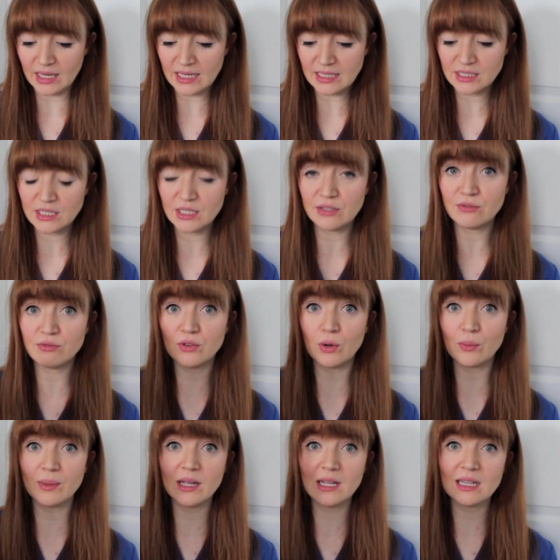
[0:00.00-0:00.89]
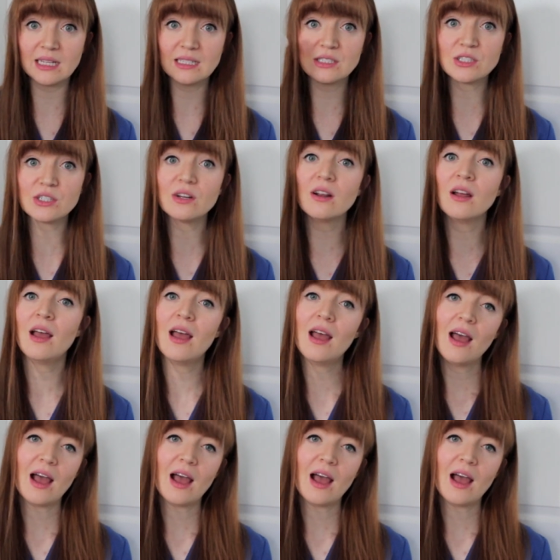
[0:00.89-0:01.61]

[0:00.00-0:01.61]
Instant Foaming Cleanser.